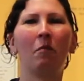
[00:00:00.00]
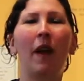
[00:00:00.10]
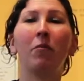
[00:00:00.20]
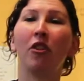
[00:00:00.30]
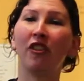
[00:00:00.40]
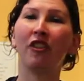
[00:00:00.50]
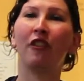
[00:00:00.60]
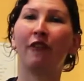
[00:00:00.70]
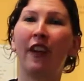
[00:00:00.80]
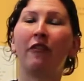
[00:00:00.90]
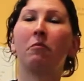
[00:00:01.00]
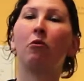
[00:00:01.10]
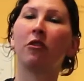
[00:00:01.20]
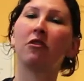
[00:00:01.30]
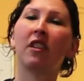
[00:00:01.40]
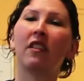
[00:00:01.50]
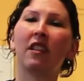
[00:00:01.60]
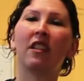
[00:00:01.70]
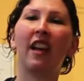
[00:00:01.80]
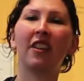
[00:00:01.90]
My personal favorite portrait in the
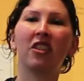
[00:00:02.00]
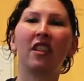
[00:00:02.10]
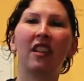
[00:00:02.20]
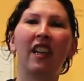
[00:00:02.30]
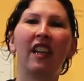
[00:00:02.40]
collection